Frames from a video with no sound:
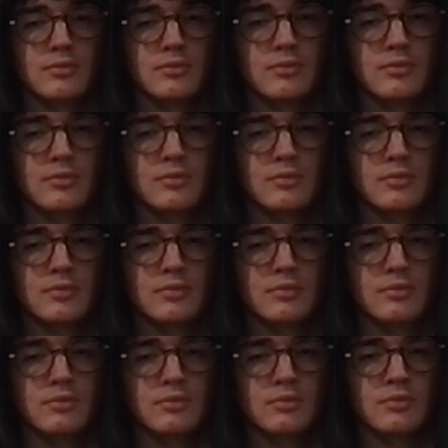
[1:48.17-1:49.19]

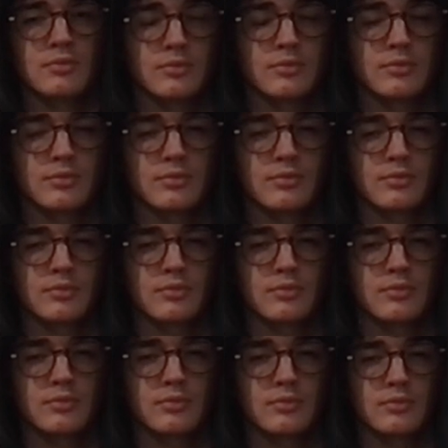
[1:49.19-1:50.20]

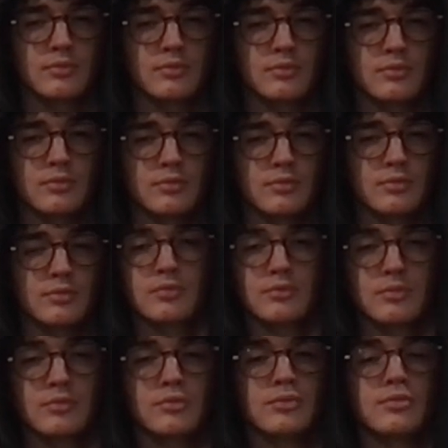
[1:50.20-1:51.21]

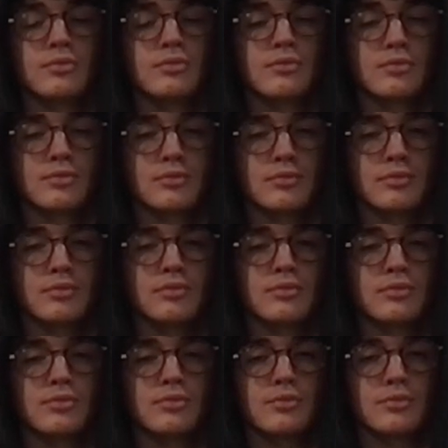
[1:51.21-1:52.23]

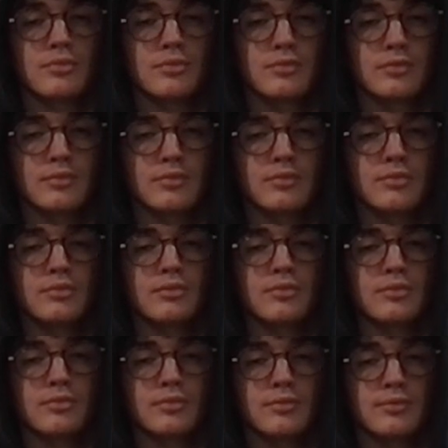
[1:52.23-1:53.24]

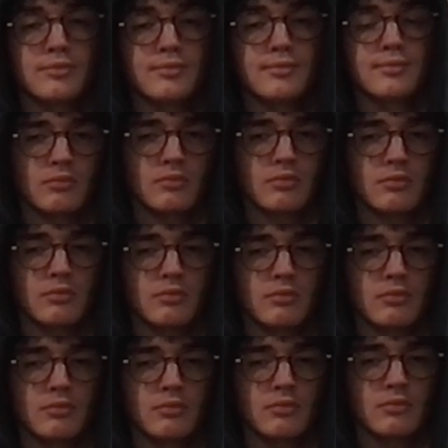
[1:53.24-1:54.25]

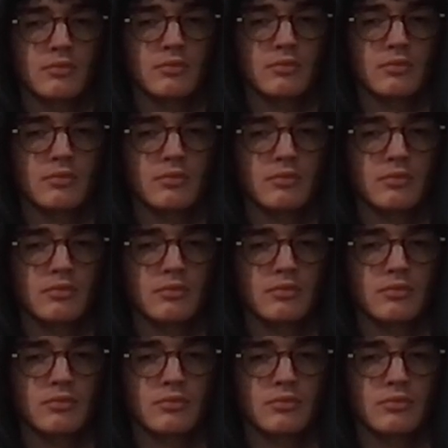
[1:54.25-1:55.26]

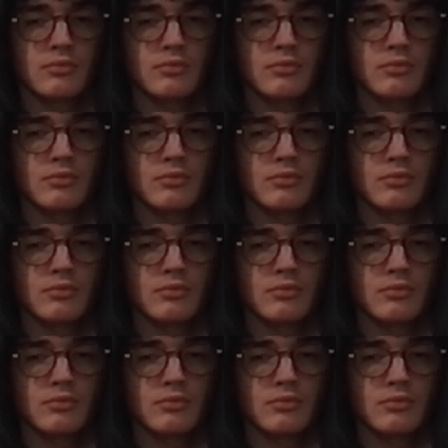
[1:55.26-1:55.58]
The person shown says nothing.